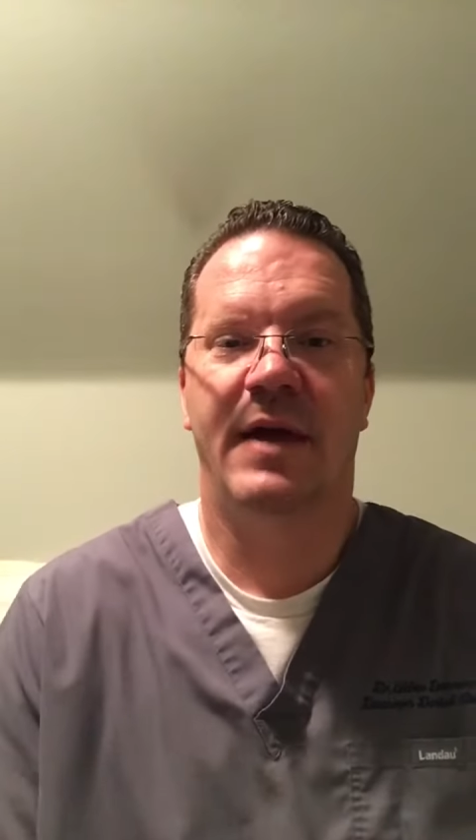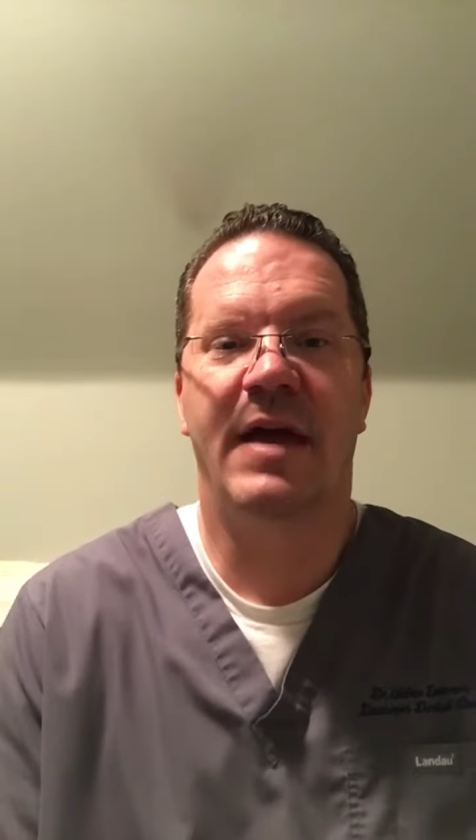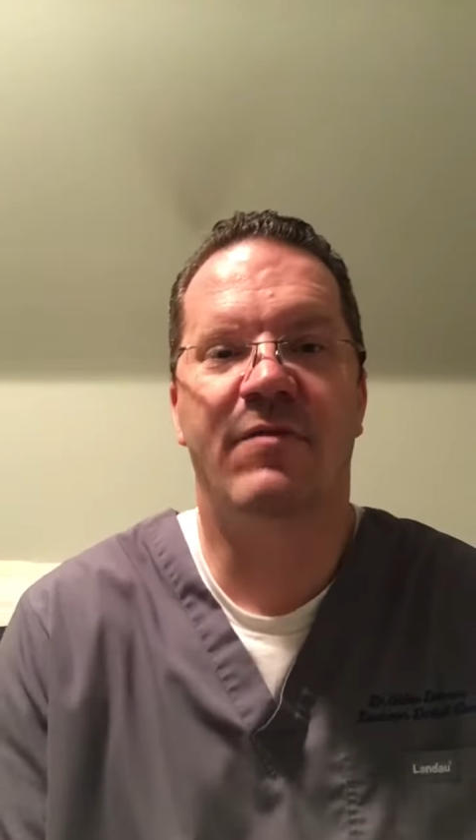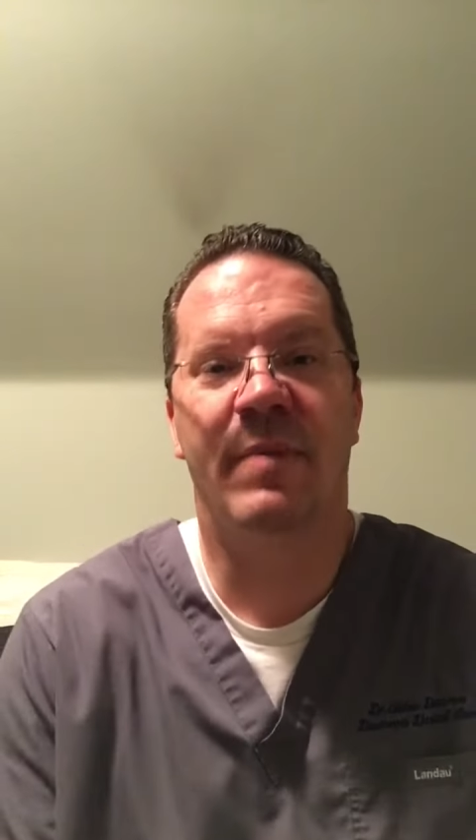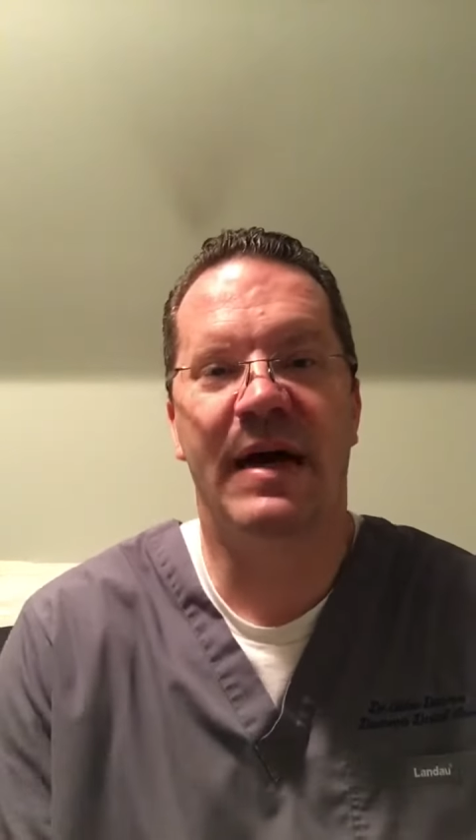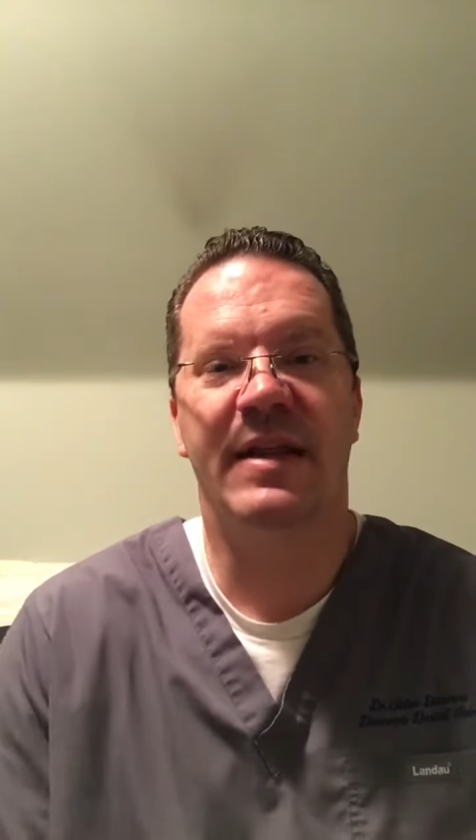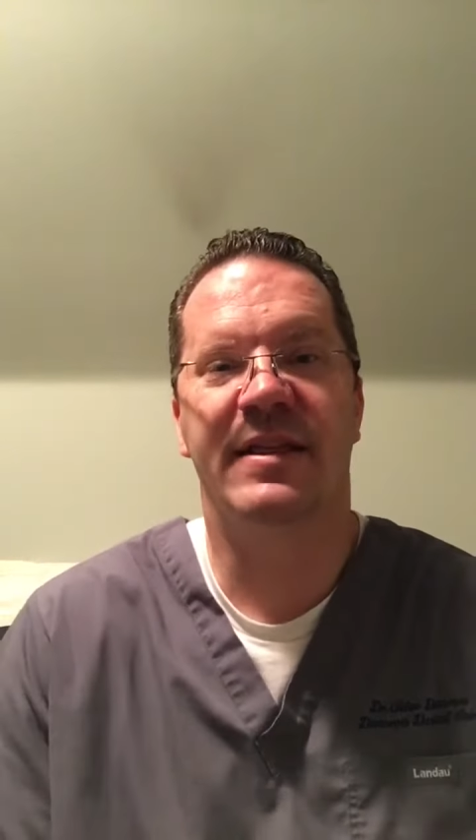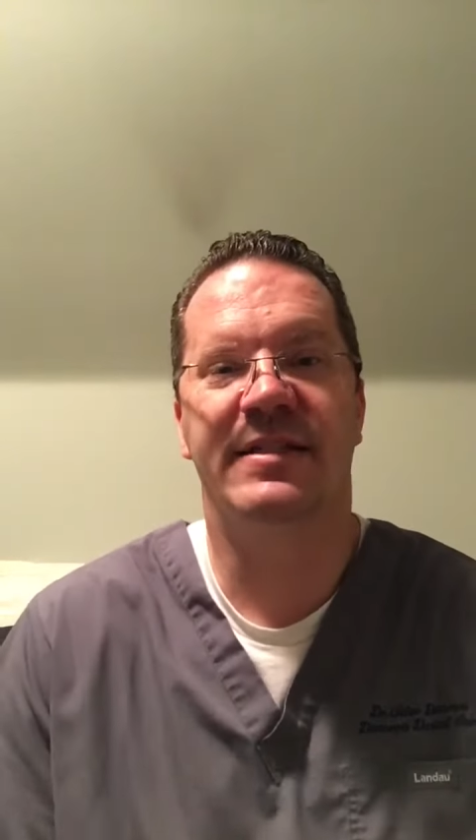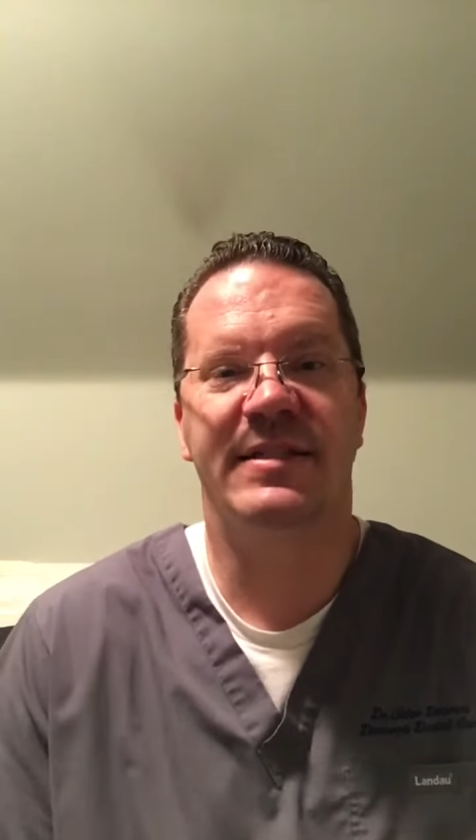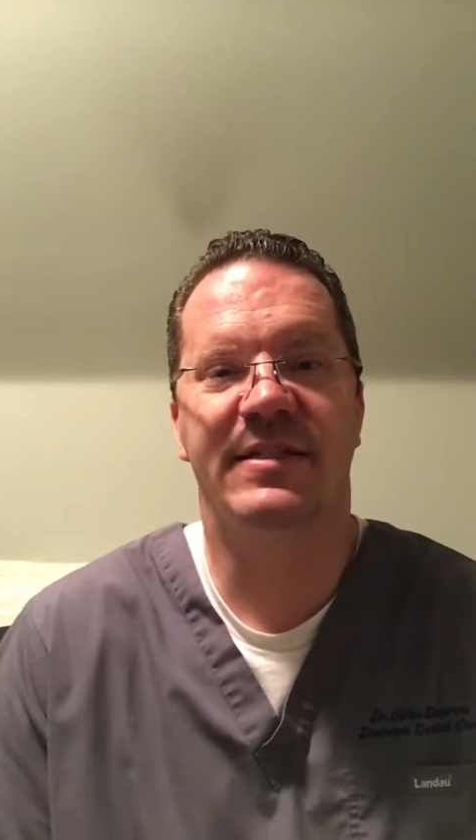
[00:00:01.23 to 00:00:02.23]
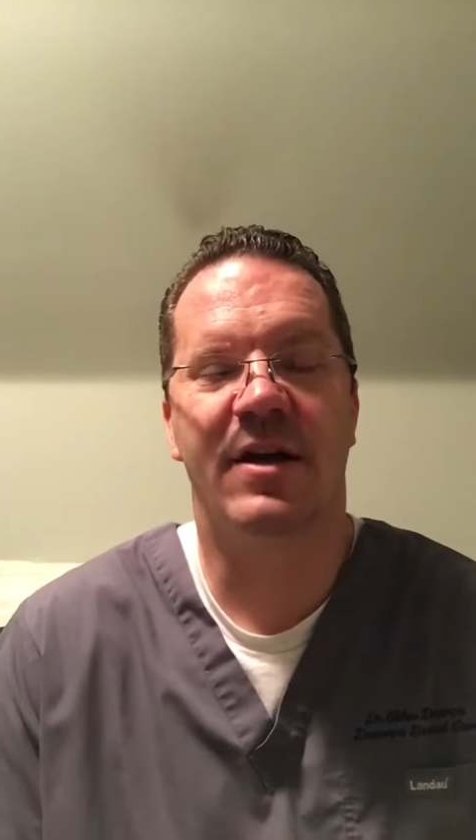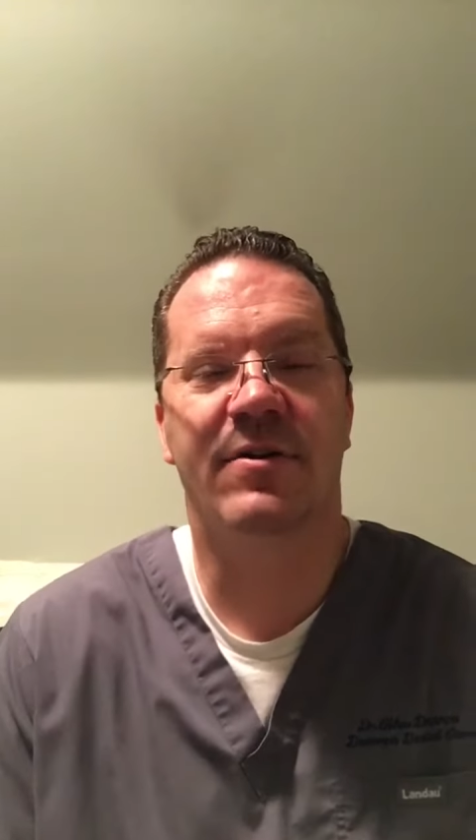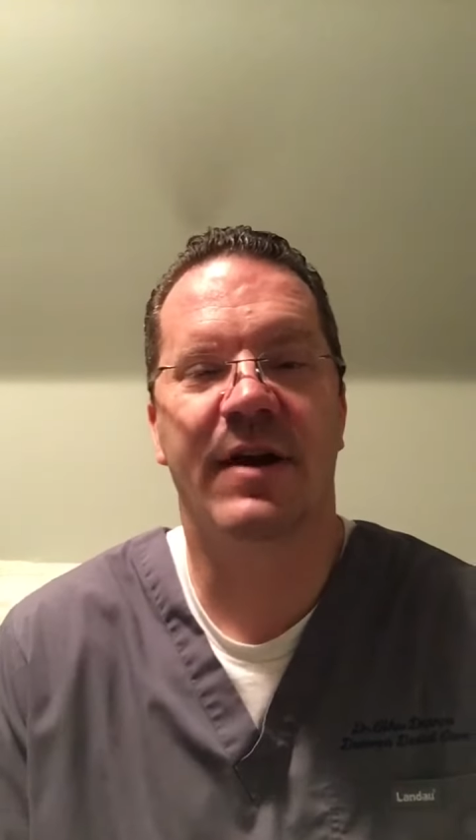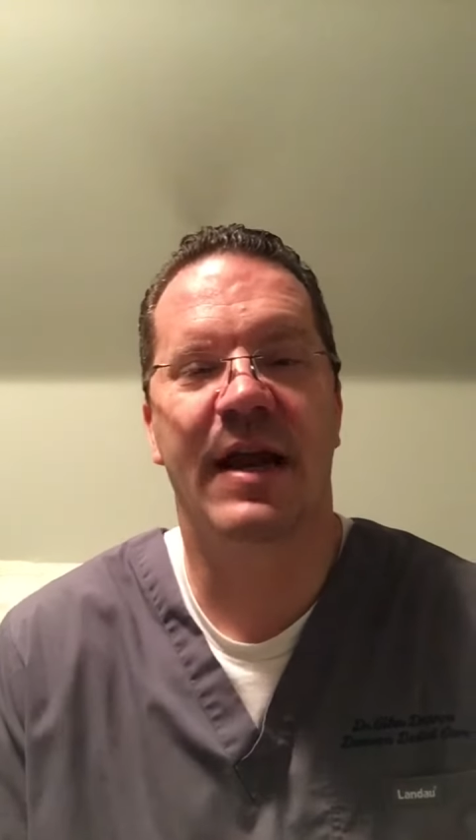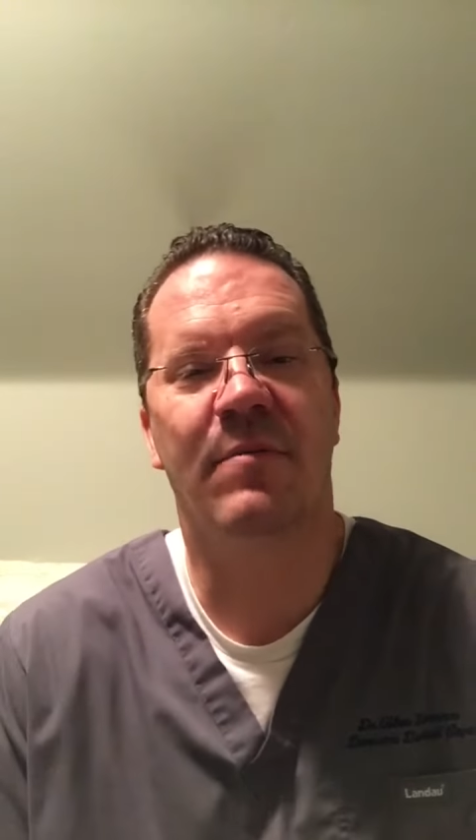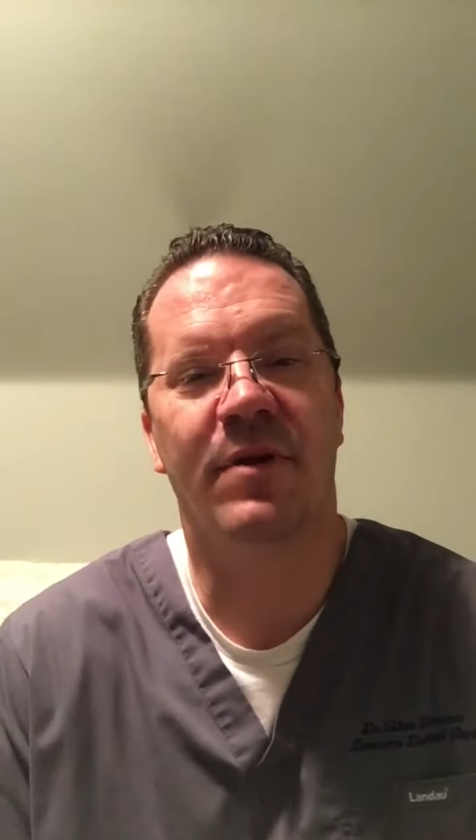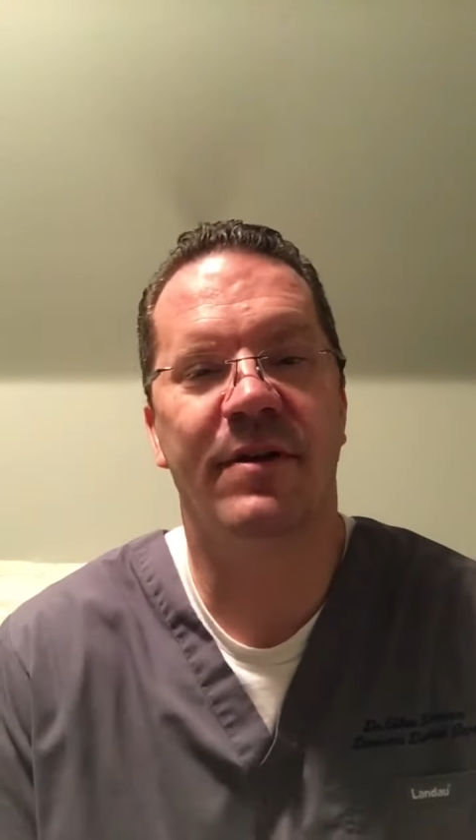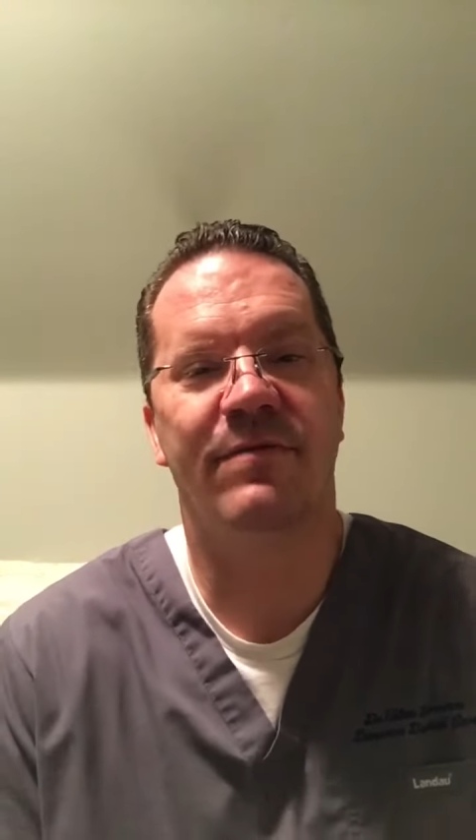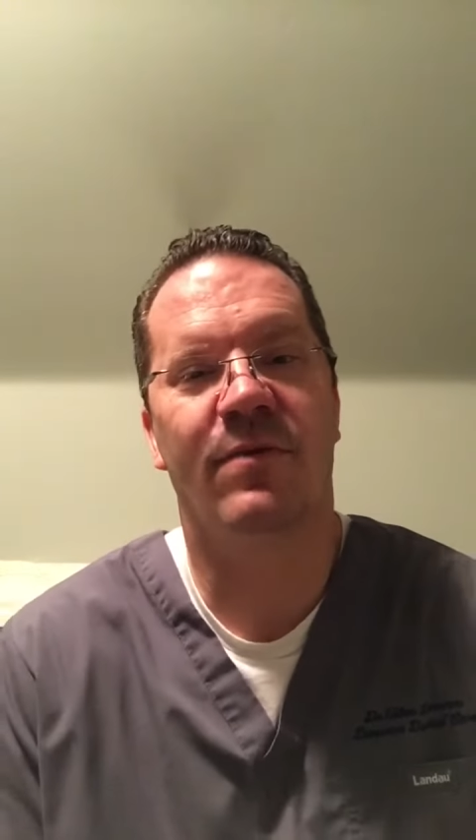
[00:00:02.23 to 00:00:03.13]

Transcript: Hey everybody, this is Dr. Damron.